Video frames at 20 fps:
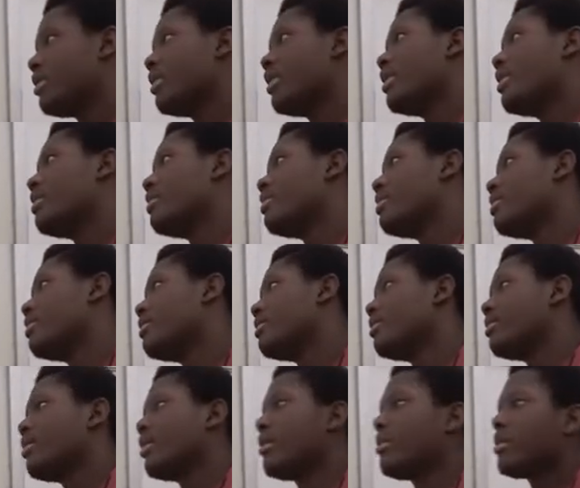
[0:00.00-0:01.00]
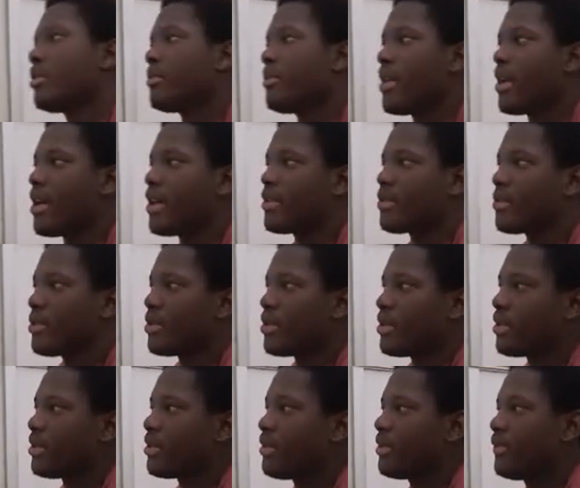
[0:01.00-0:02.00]
words or letters that are associated with the
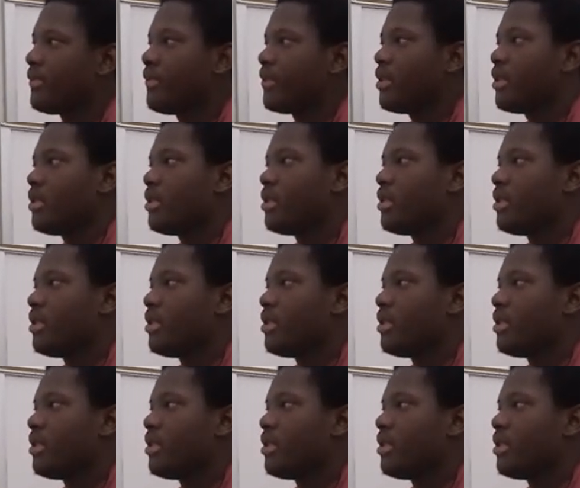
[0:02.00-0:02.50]
password.